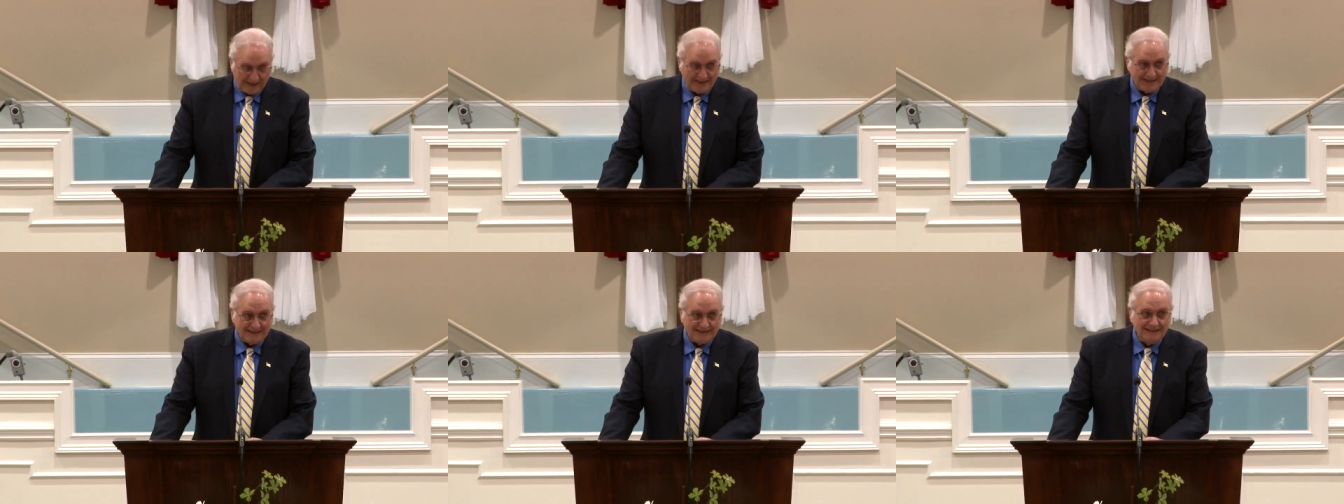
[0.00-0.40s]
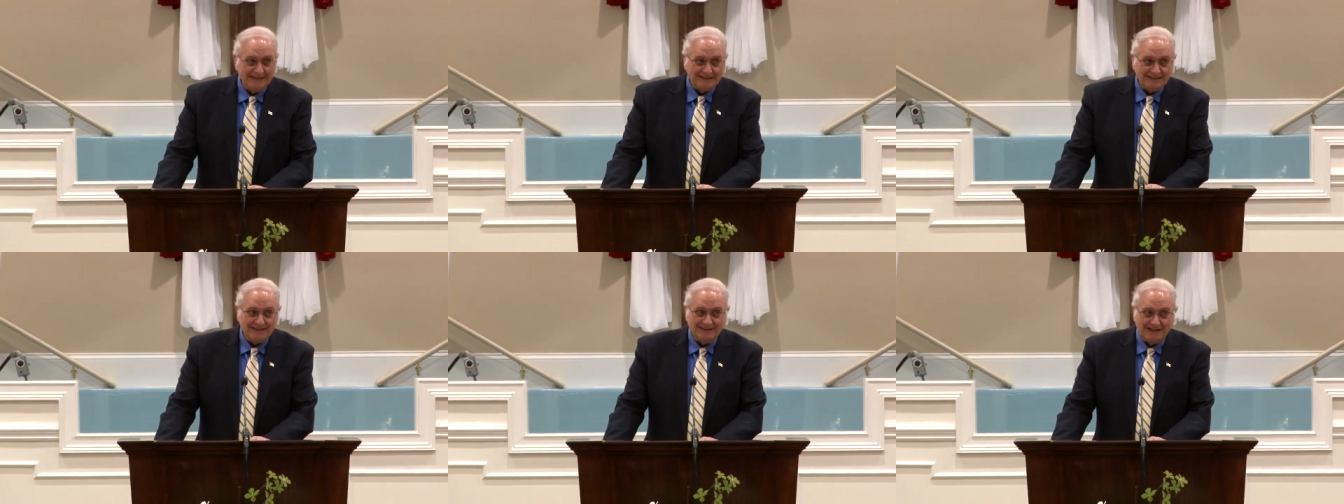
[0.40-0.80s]
plant it,
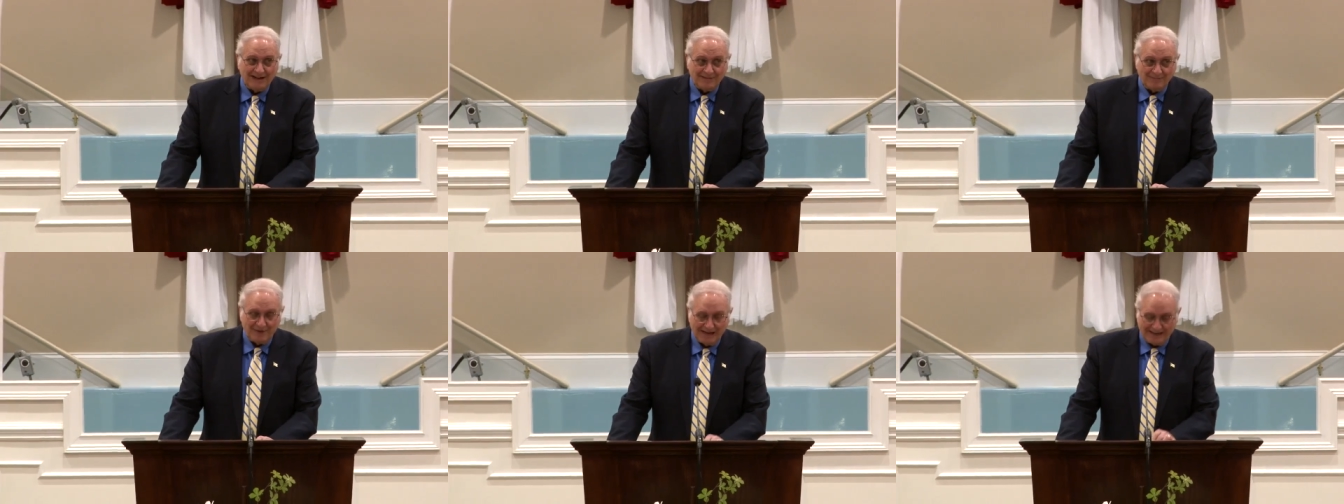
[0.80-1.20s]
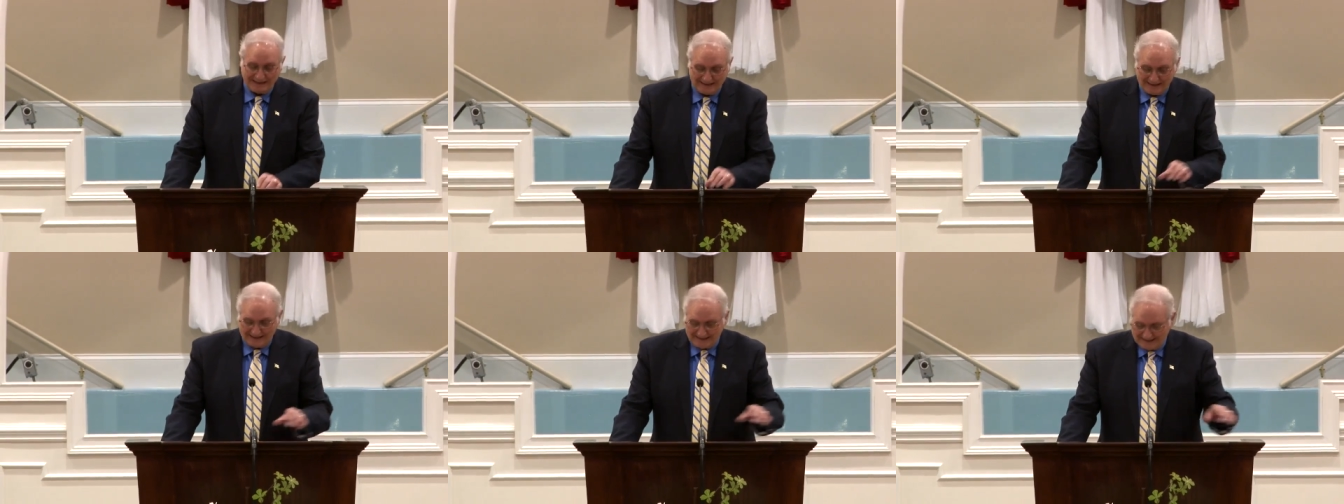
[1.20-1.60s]
God
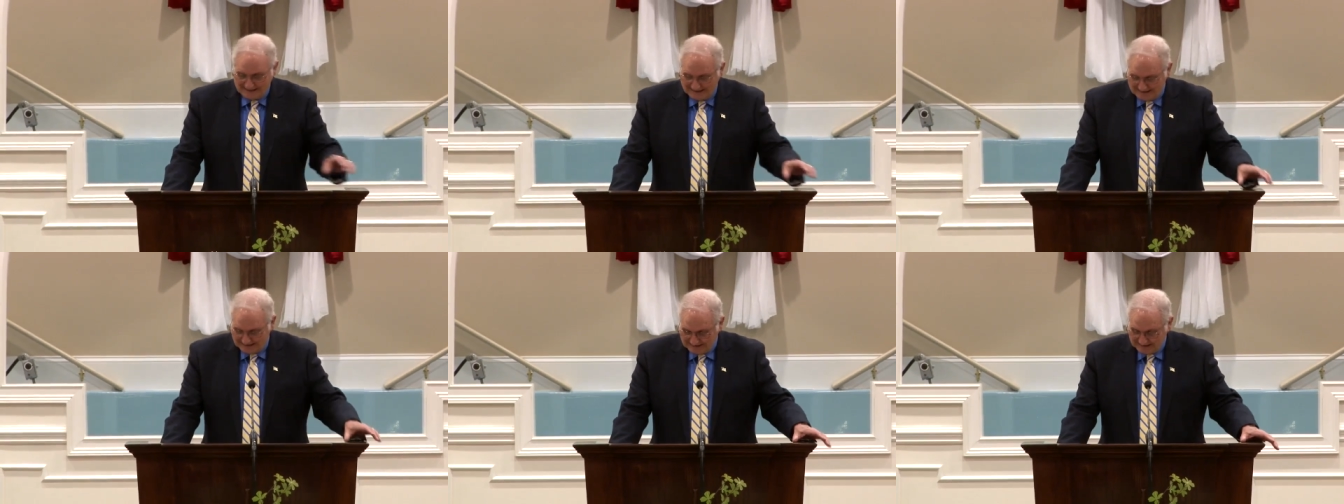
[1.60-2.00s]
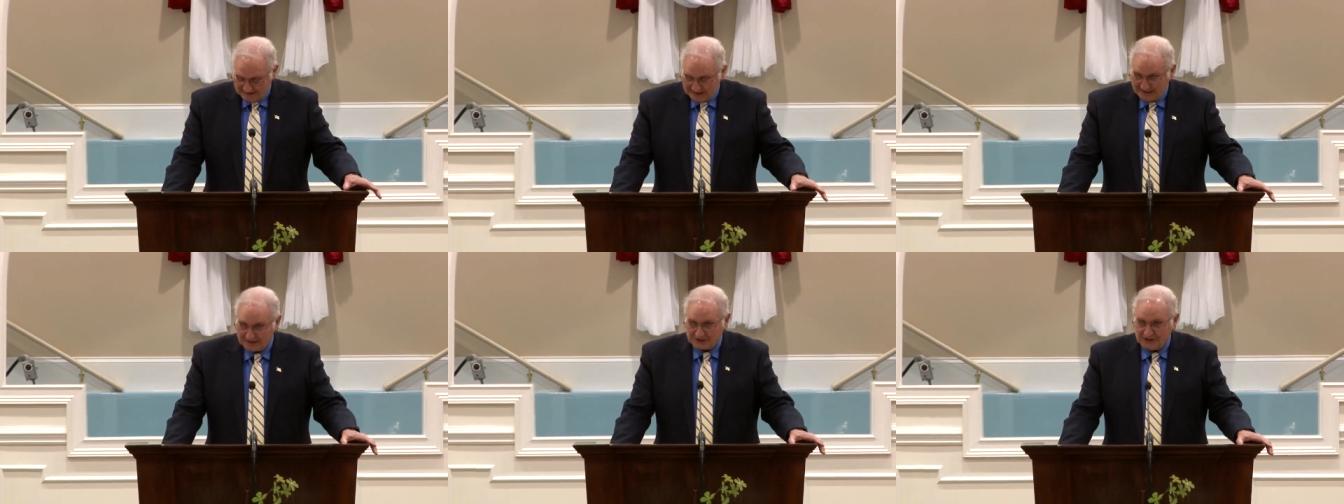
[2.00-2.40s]
planted it. And
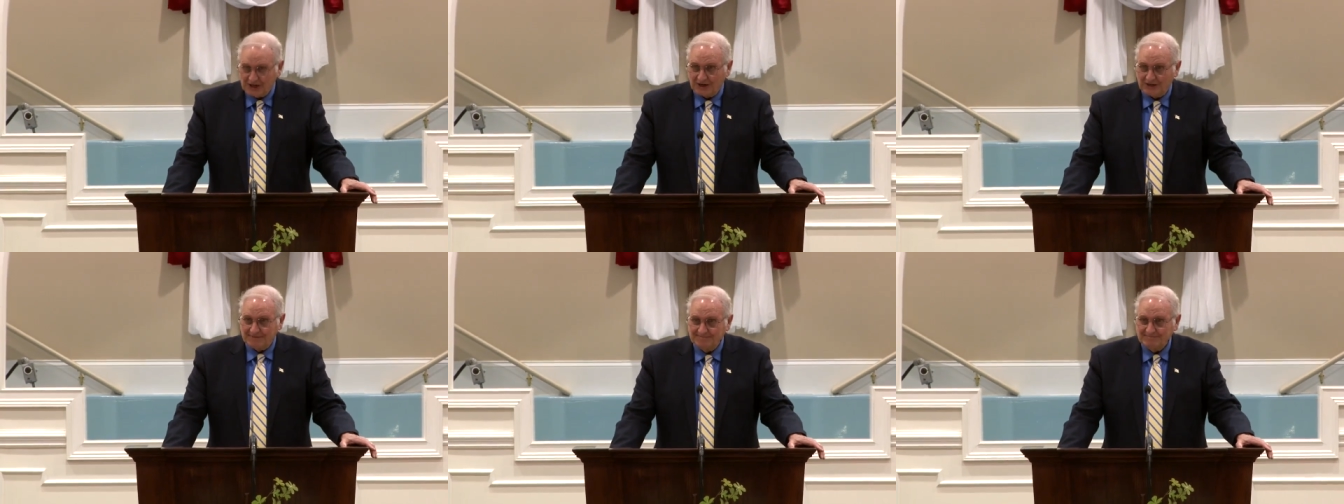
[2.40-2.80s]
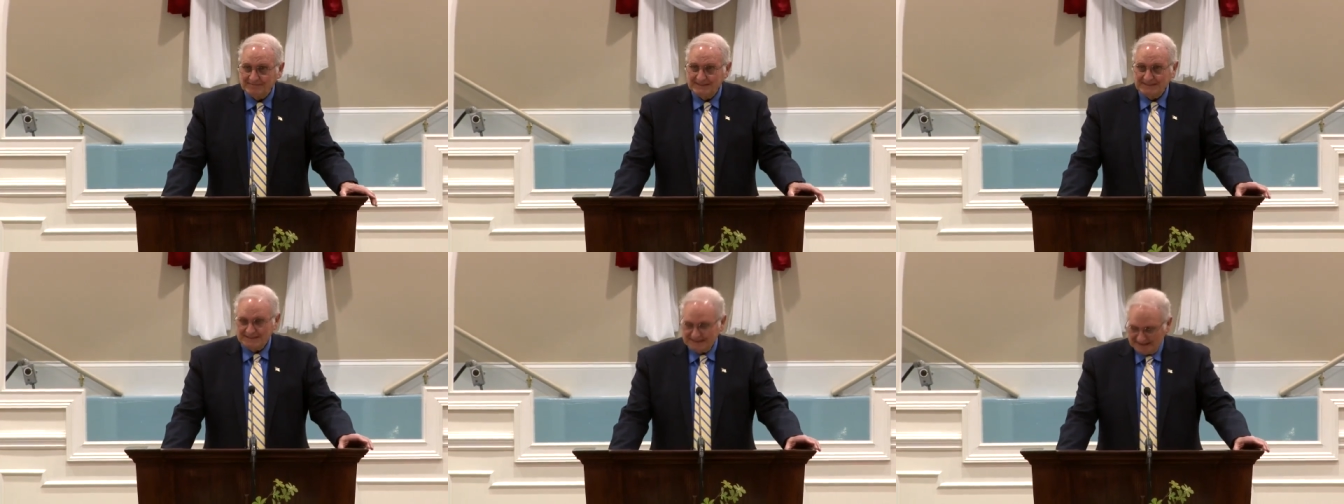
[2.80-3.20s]
it's his garden.
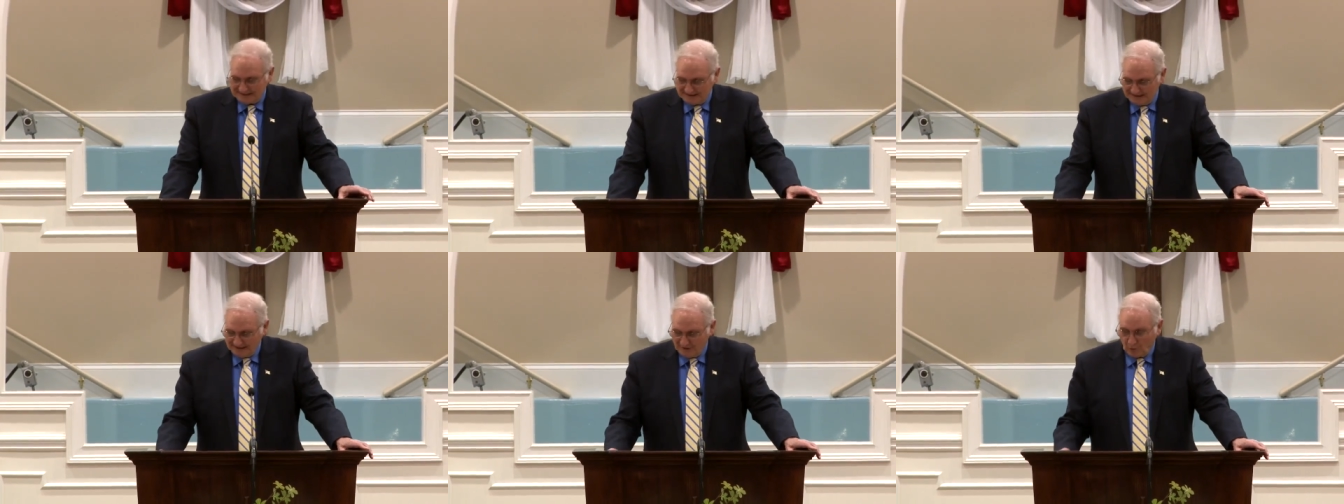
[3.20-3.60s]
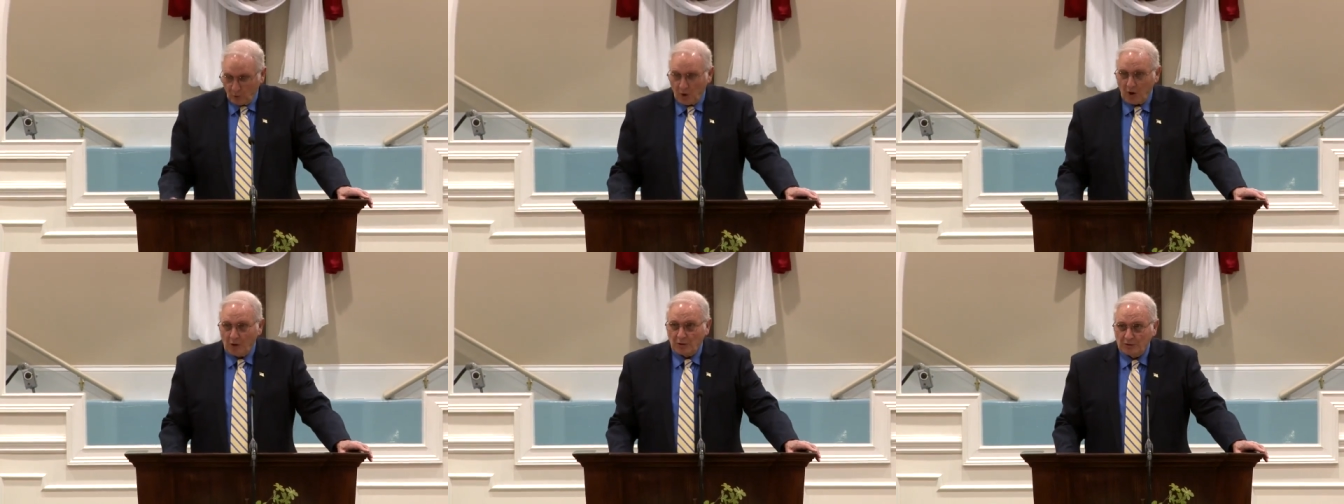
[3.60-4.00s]
And then he
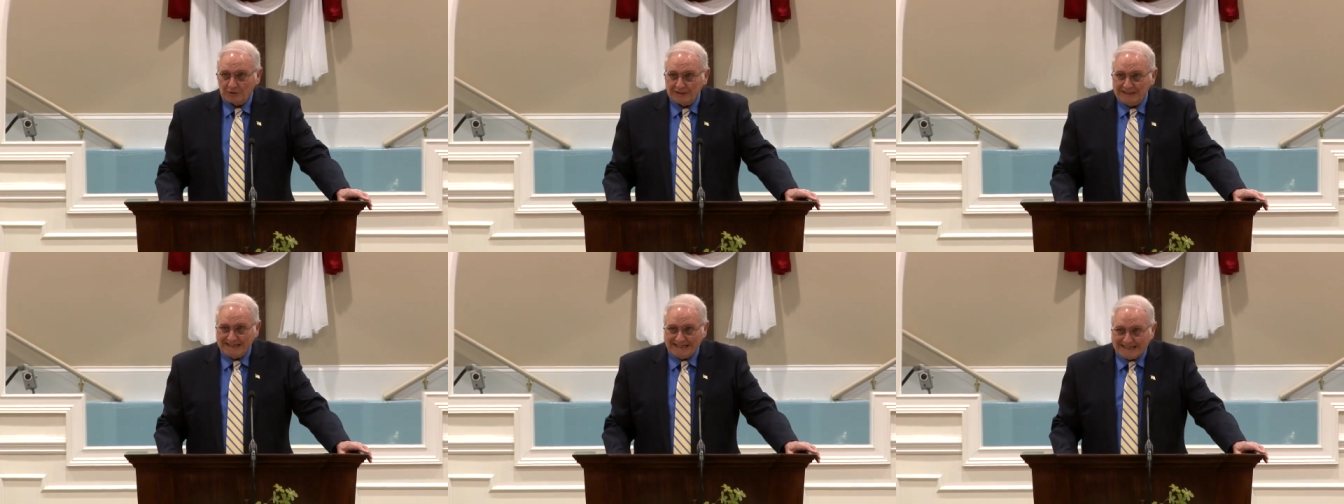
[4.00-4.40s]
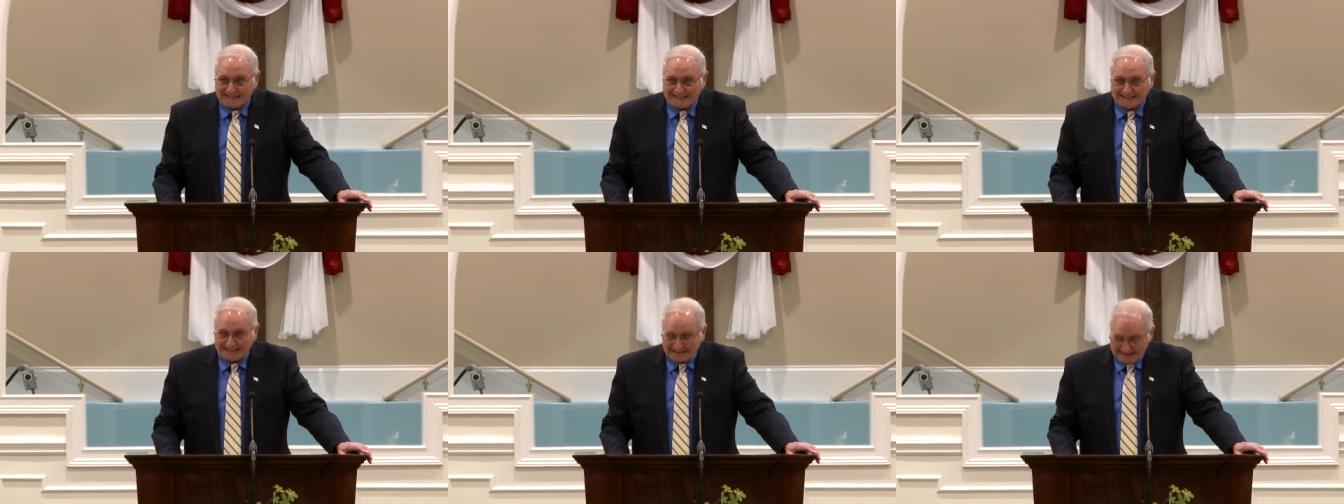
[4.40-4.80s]
walled it
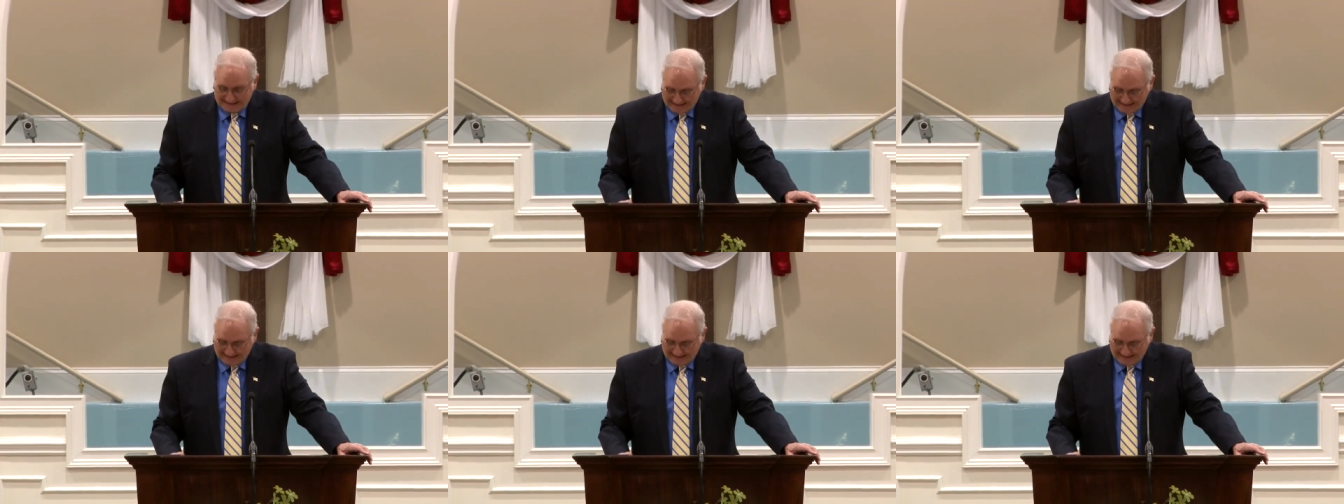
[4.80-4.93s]
in